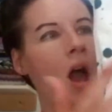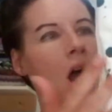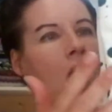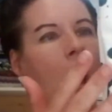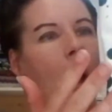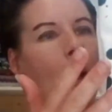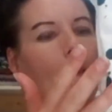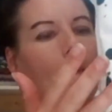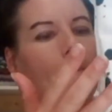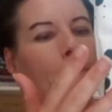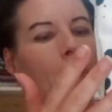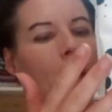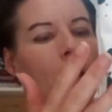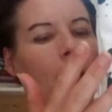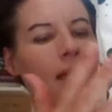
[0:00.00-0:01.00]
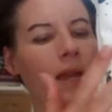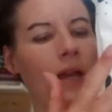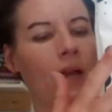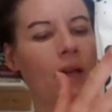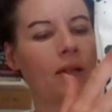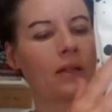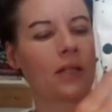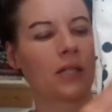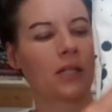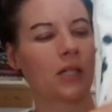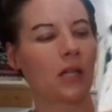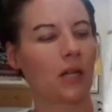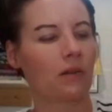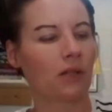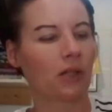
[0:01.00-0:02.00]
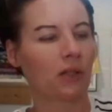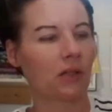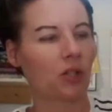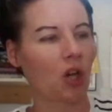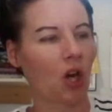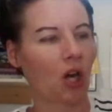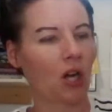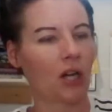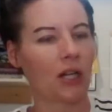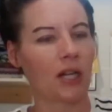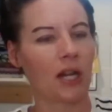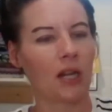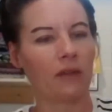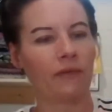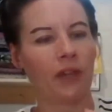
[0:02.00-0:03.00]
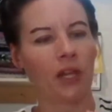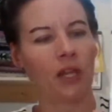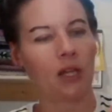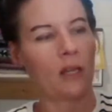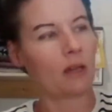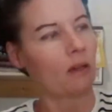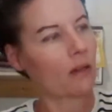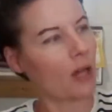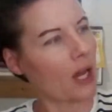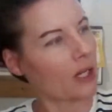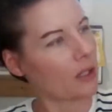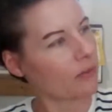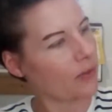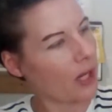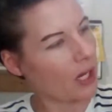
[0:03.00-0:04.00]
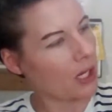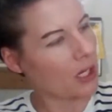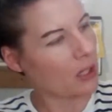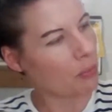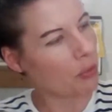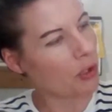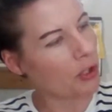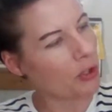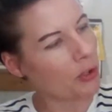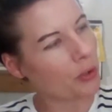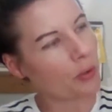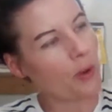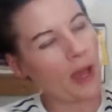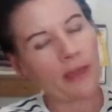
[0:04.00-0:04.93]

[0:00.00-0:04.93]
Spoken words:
and this dark navy kind of inky blue,